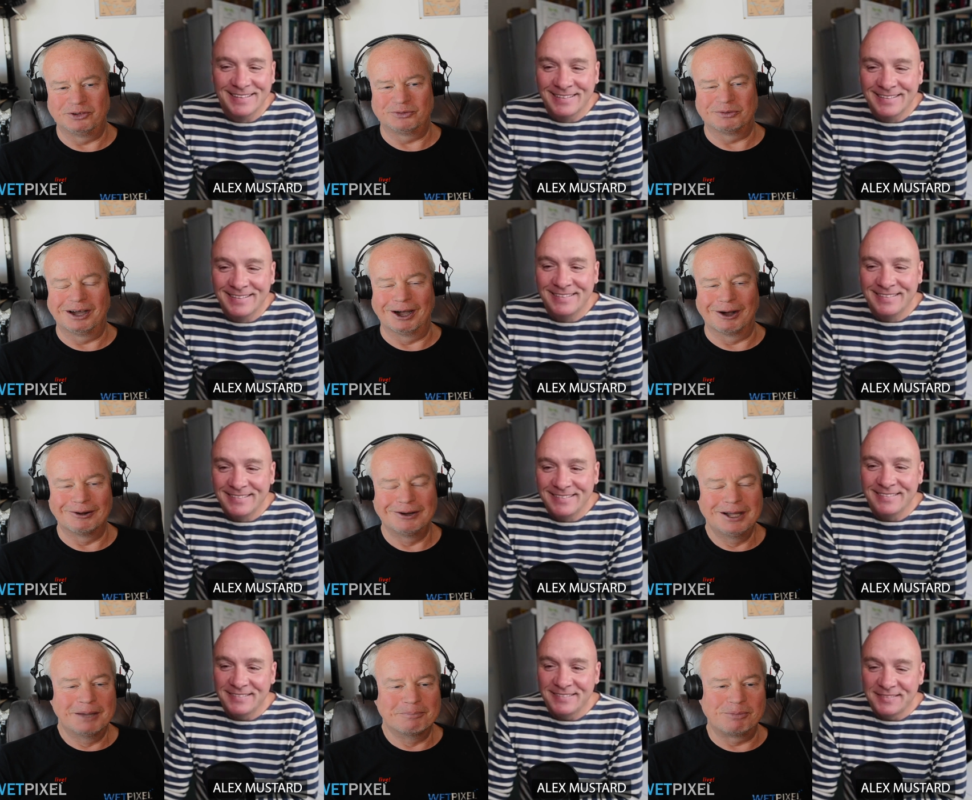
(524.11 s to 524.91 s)
Speaker 1: as well
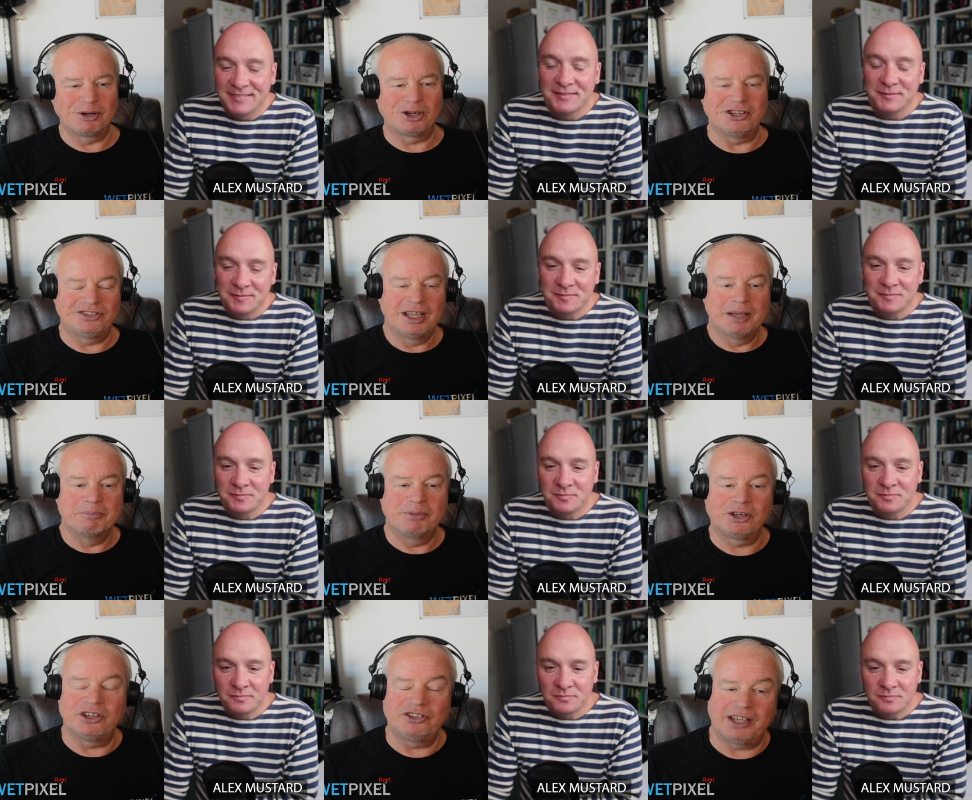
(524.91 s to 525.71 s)
because
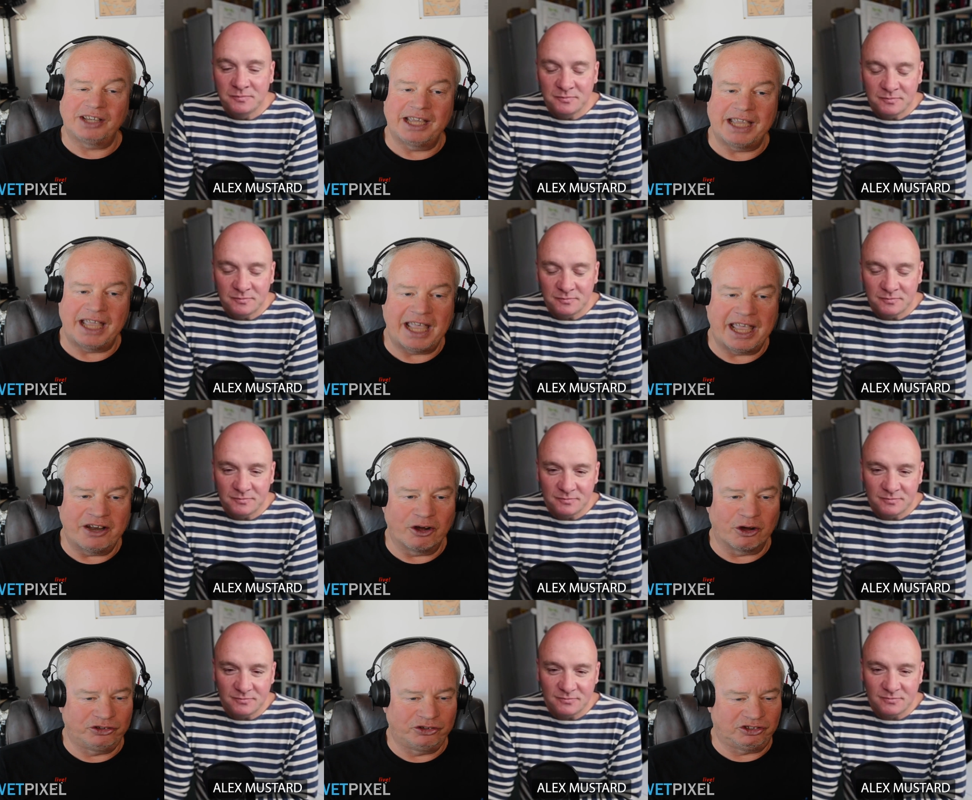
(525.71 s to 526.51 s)
because it, it,
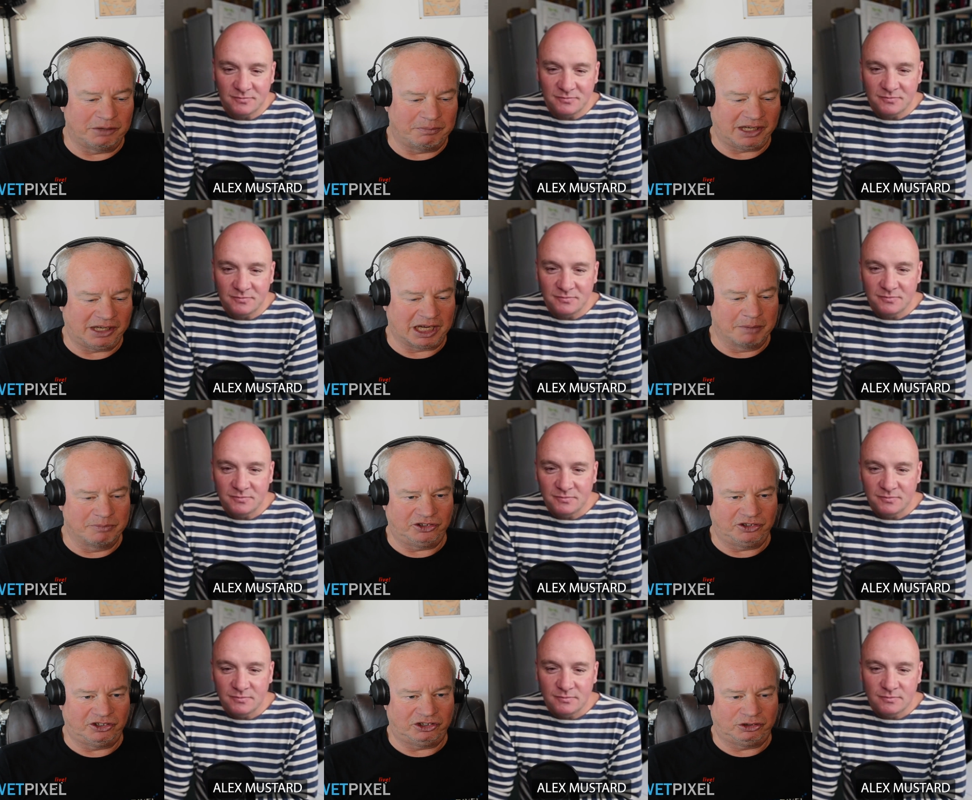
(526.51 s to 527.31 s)
also becomes
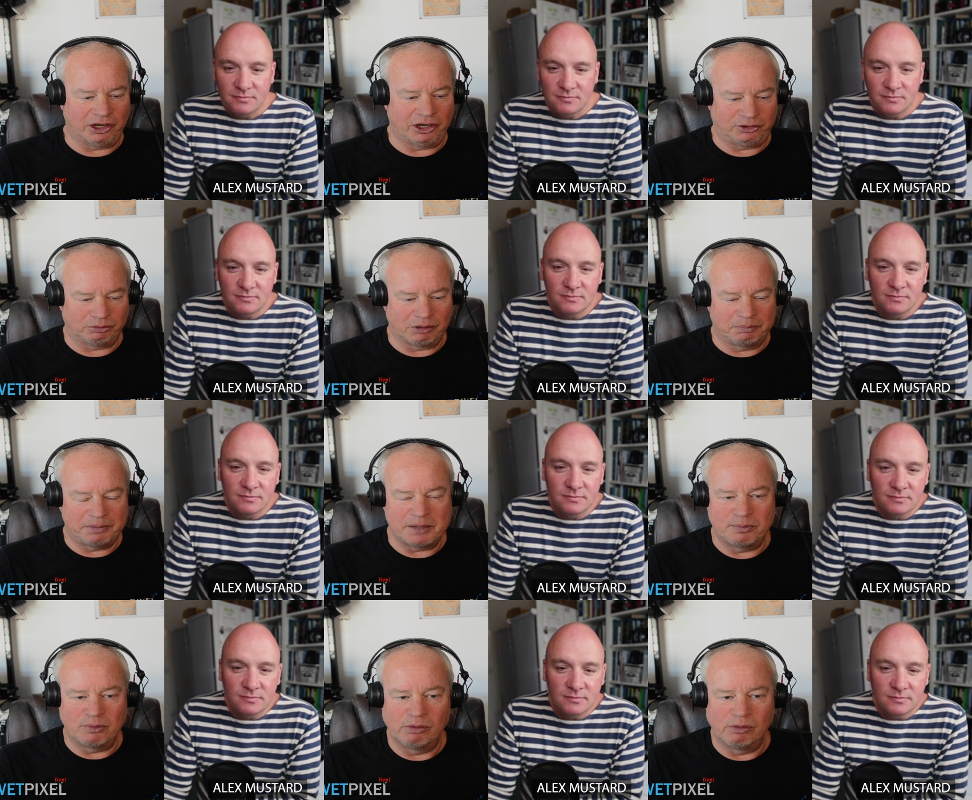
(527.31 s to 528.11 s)
a situation where
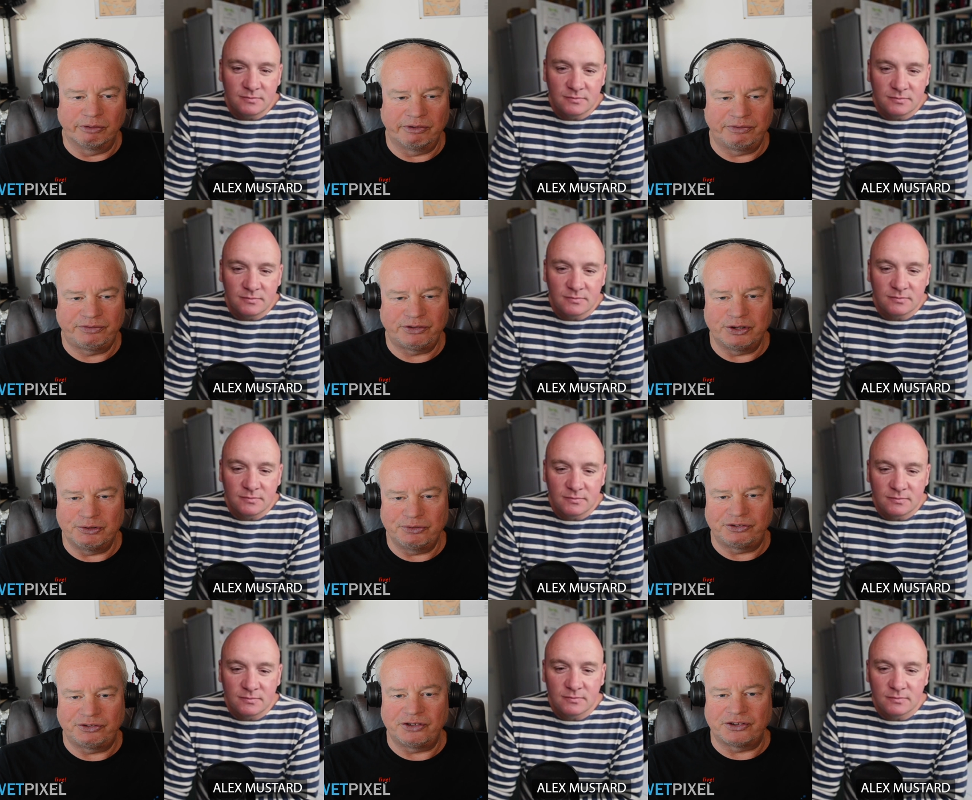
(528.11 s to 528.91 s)
people will
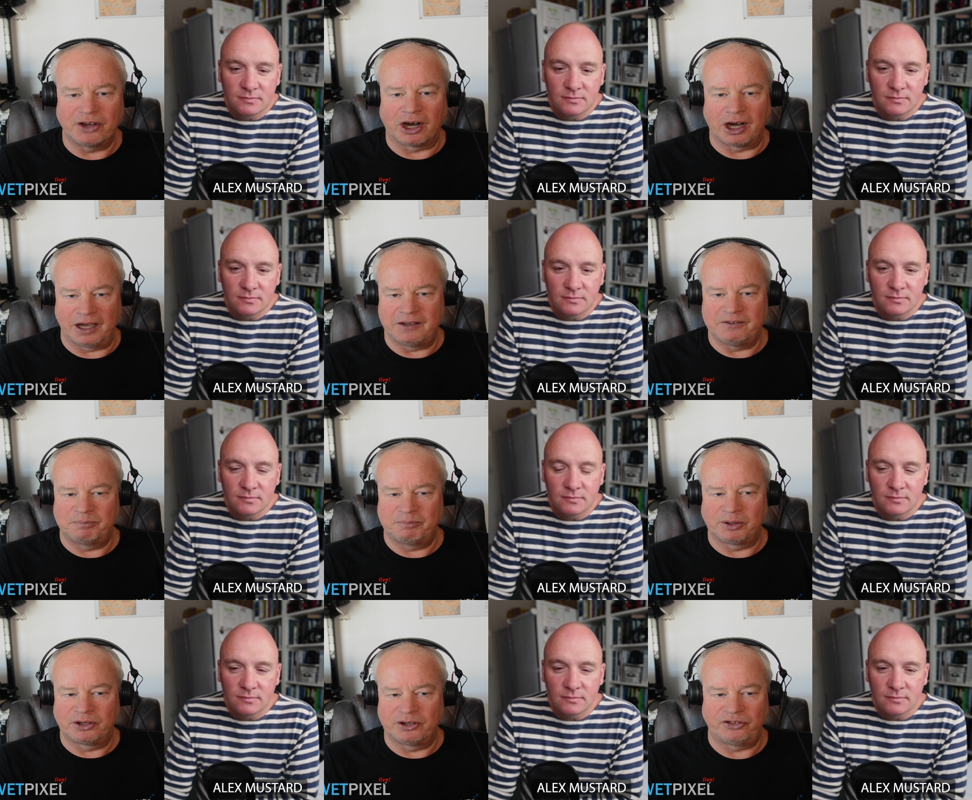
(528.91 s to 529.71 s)
refuse to dive
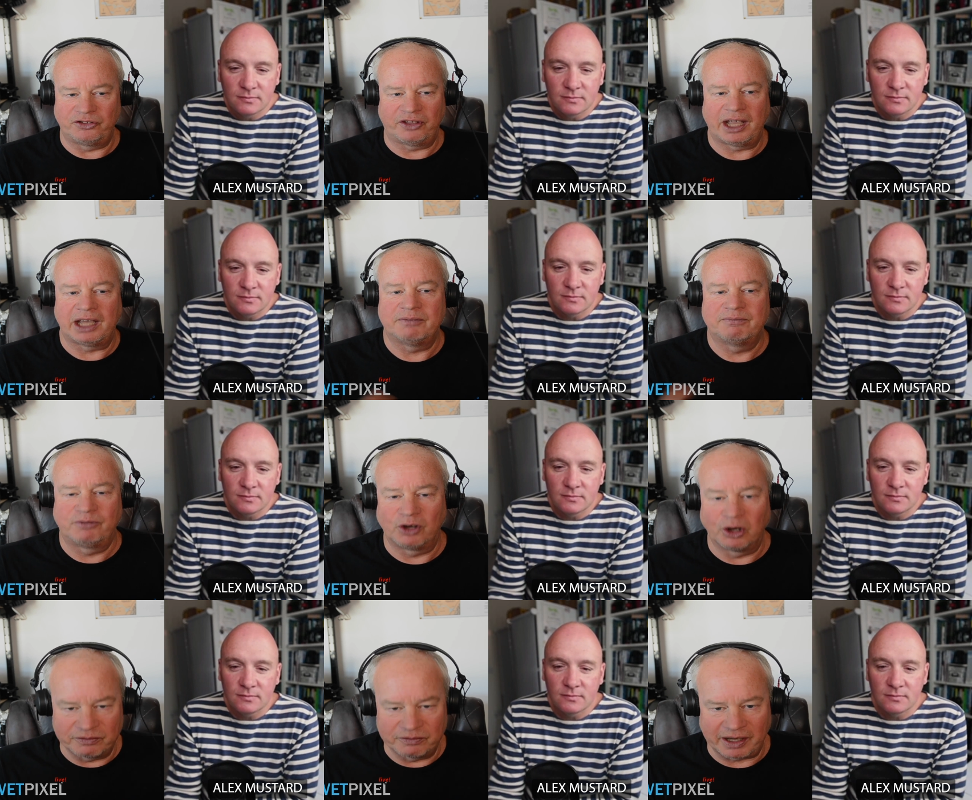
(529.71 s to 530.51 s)
because they've
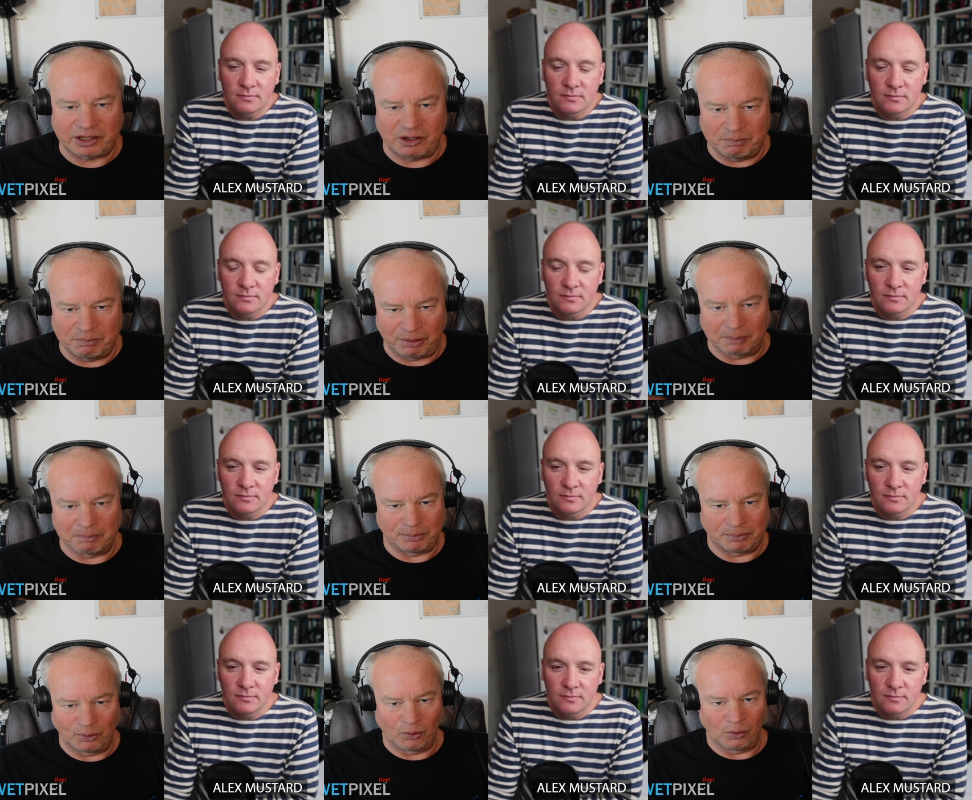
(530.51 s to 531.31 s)
forgotten a vacuum
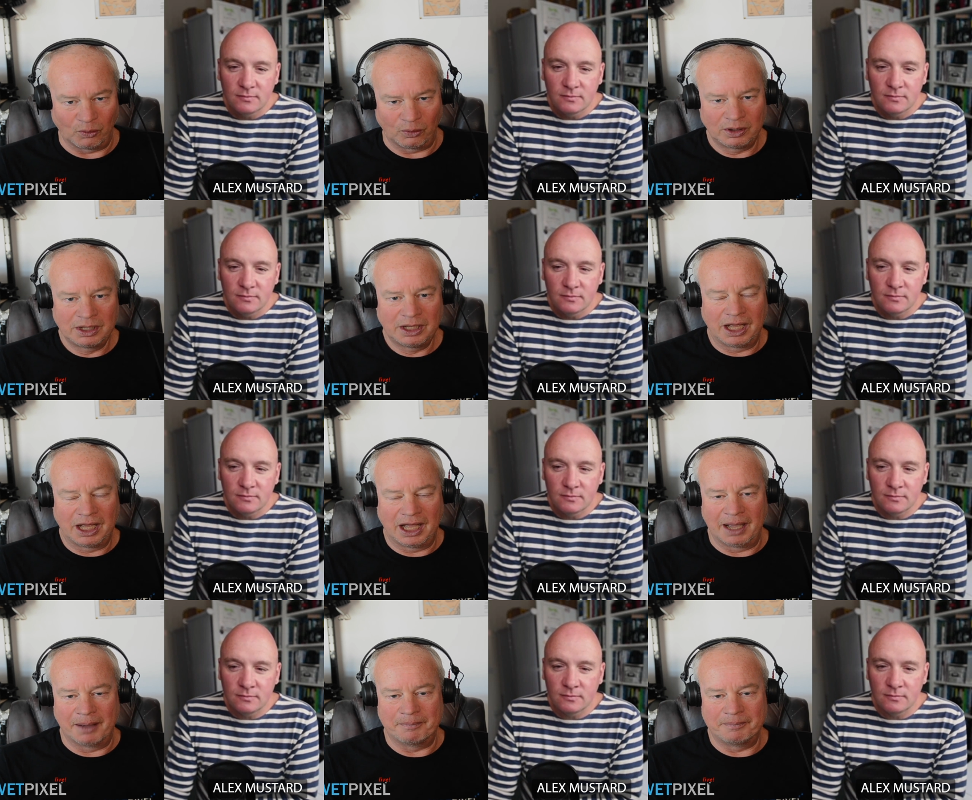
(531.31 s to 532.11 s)
pump or
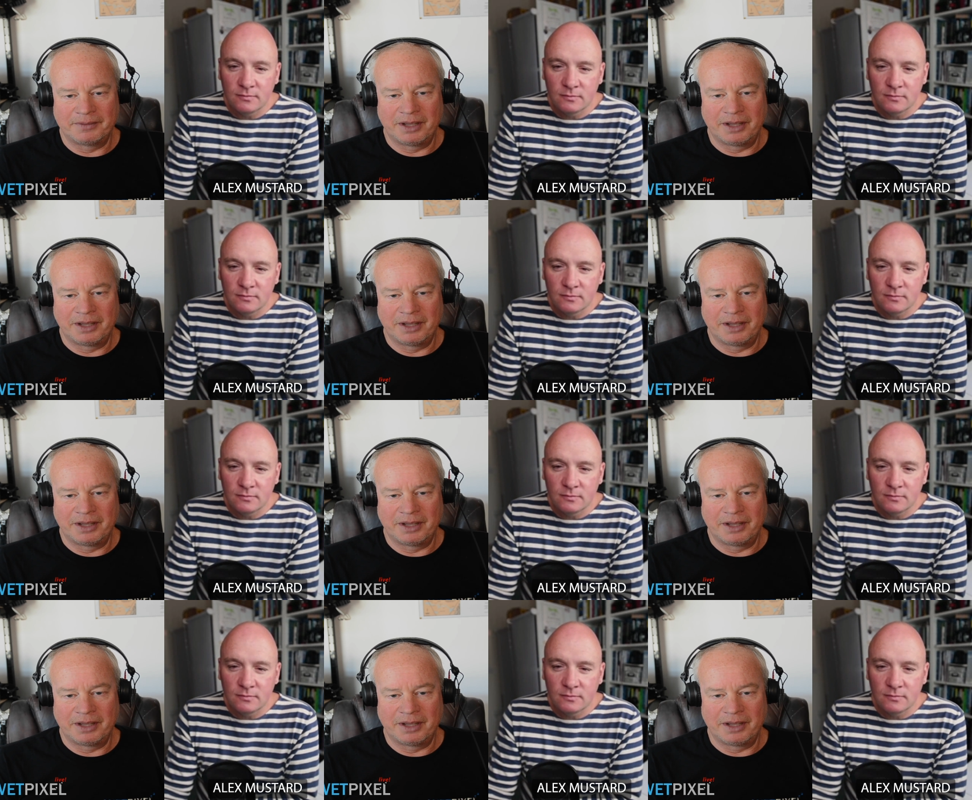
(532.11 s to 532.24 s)
um, mm.